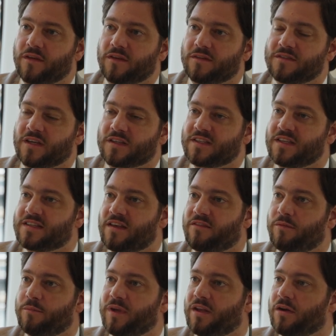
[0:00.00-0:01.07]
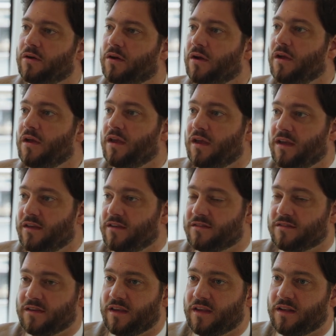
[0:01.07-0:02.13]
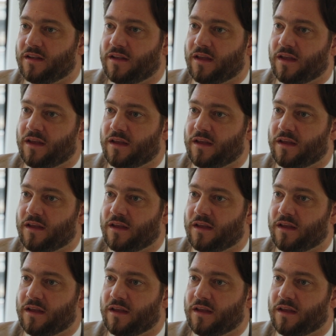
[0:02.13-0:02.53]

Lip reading: 67 meter is in